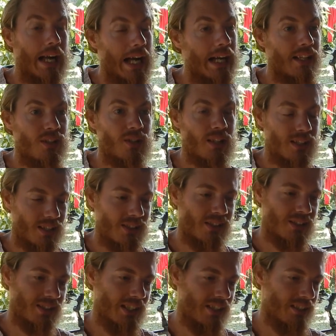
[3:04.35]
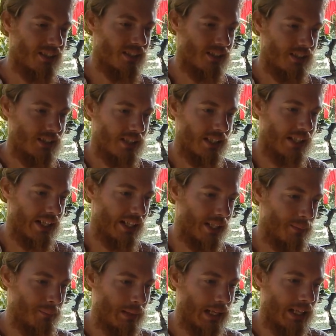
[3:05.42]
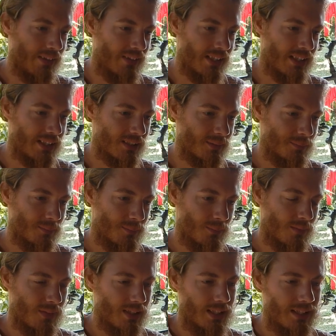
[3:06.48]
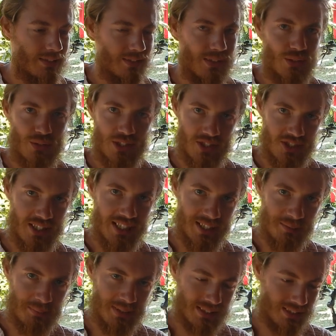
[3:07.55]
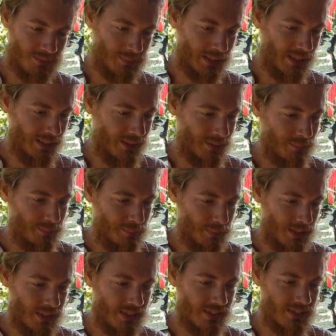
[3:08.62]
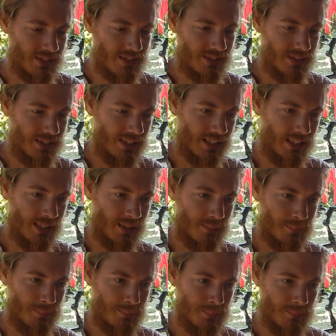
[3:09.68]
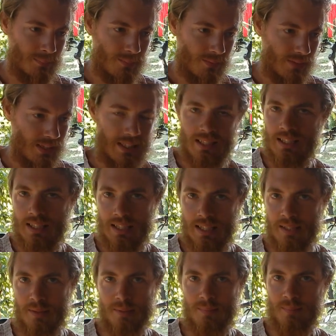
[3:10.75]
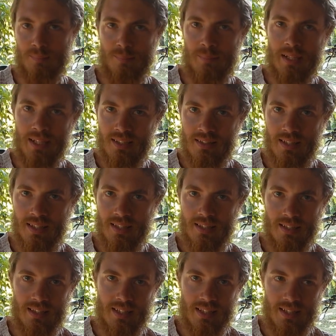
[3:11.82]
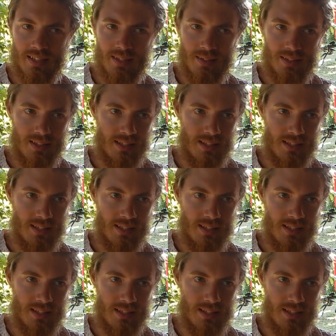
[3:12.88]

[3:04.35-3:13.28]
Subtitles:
Yeah, I don't like onions either. I think it originated because my parents, they like meditate and they